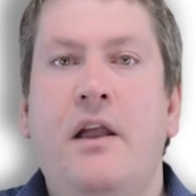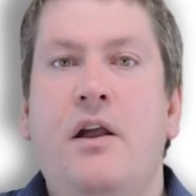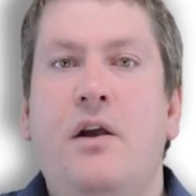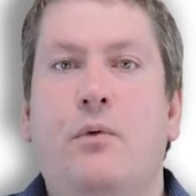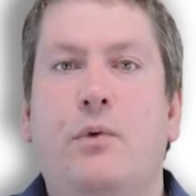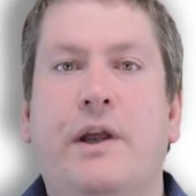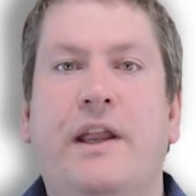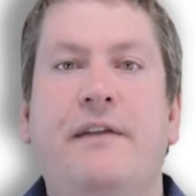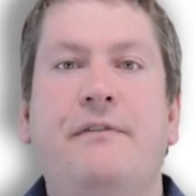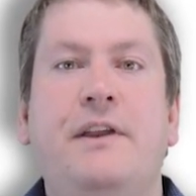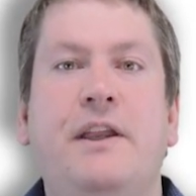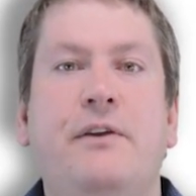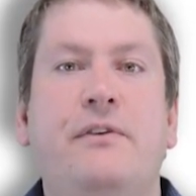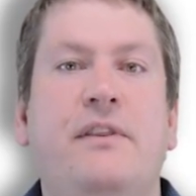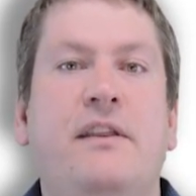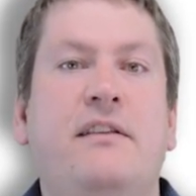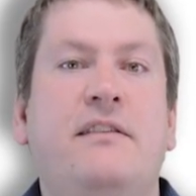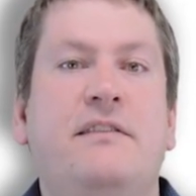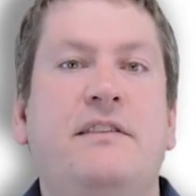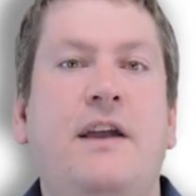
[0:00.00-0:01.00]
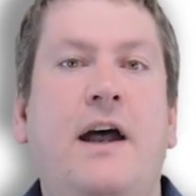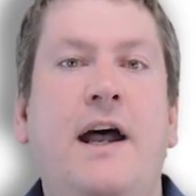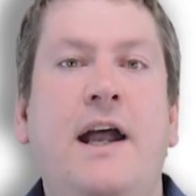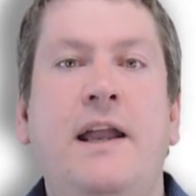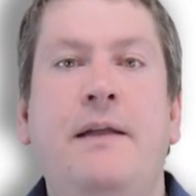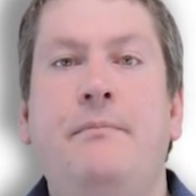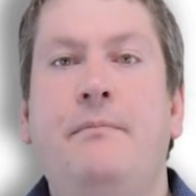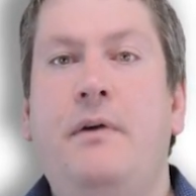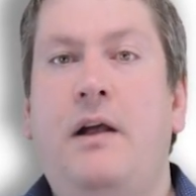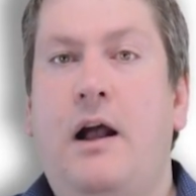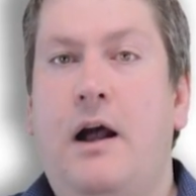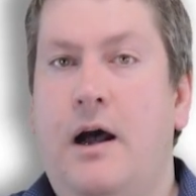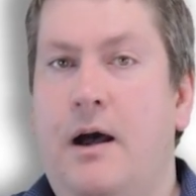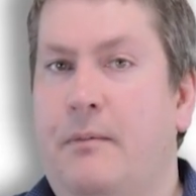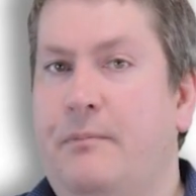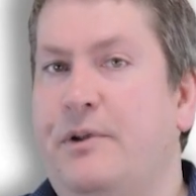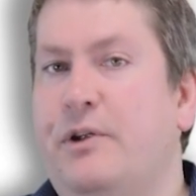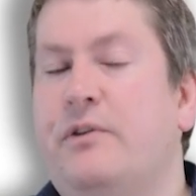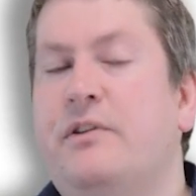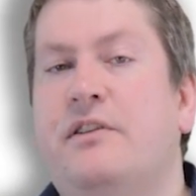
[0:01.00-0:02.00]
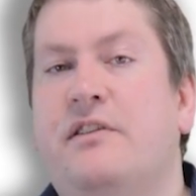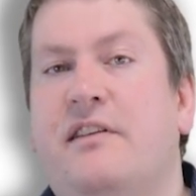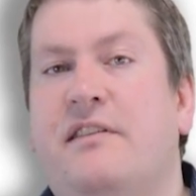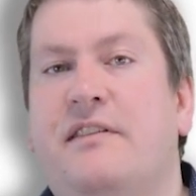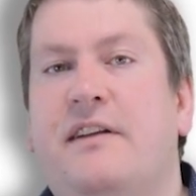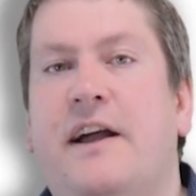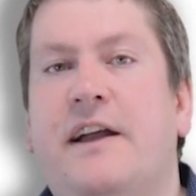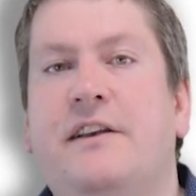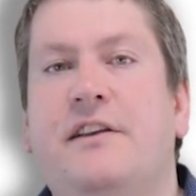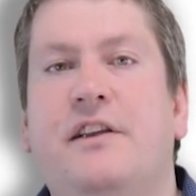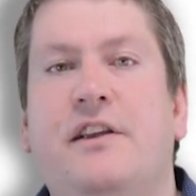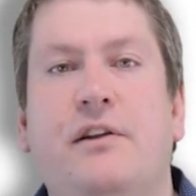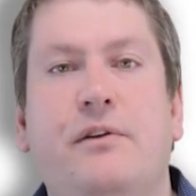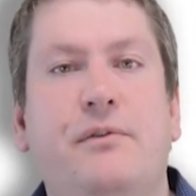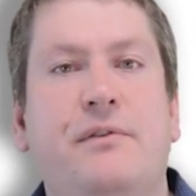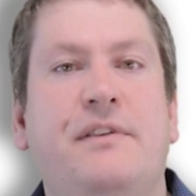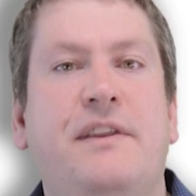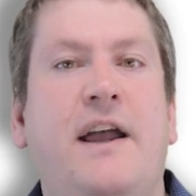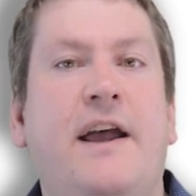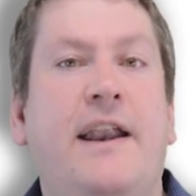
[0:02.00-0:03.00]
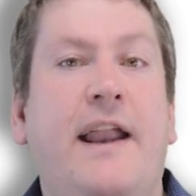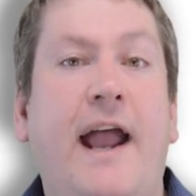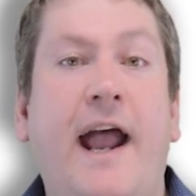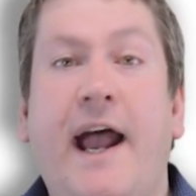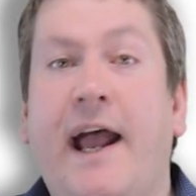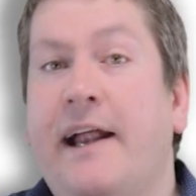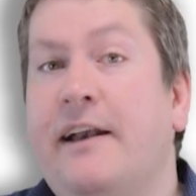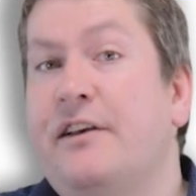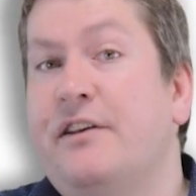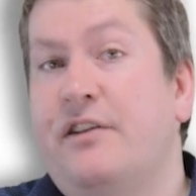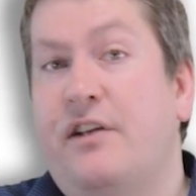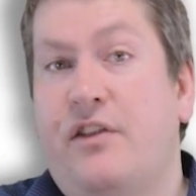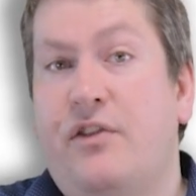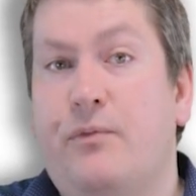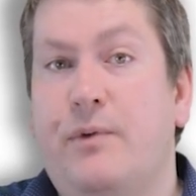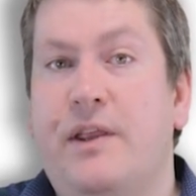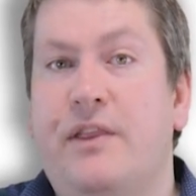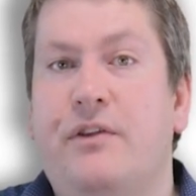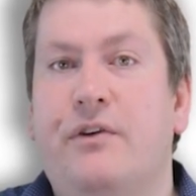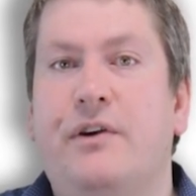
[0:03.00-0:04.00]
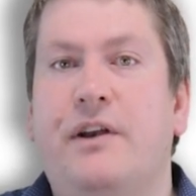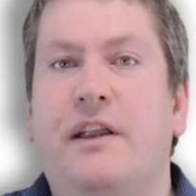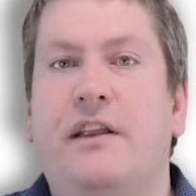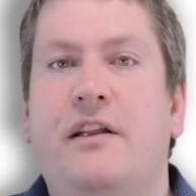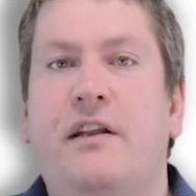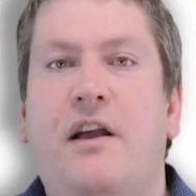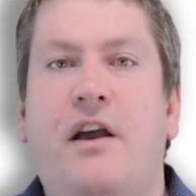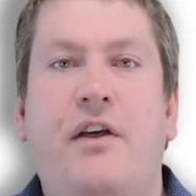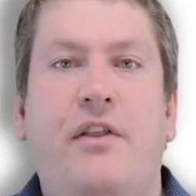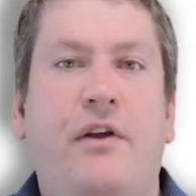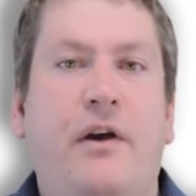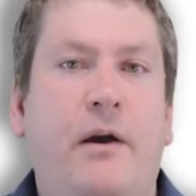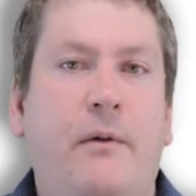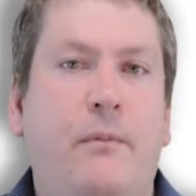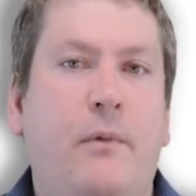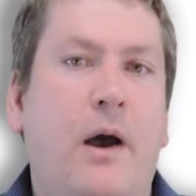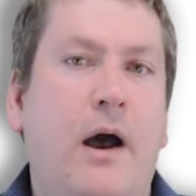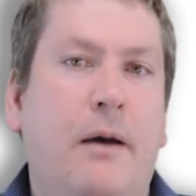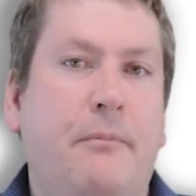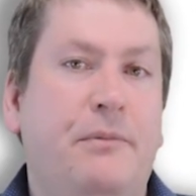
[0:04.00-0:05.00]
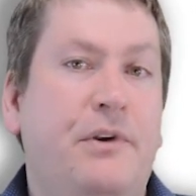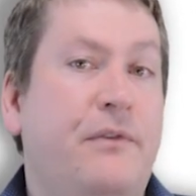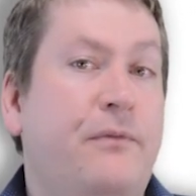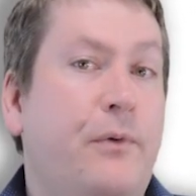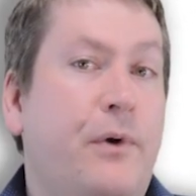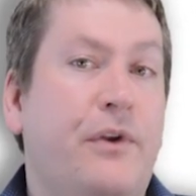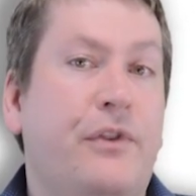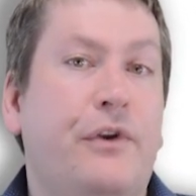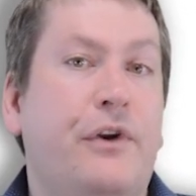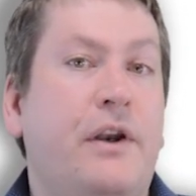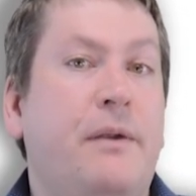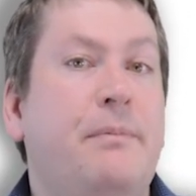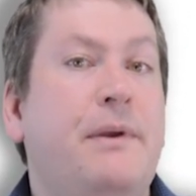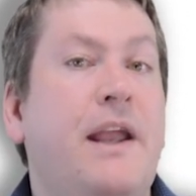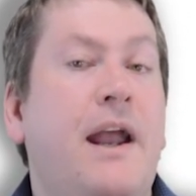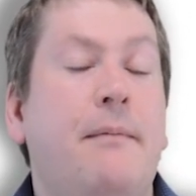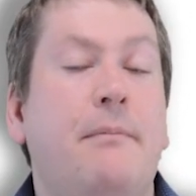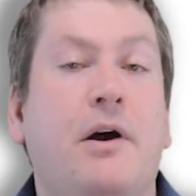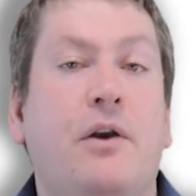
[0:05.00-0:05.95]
We're giving you this time. You can decide to use that at 3:30 to 4:30 p.m.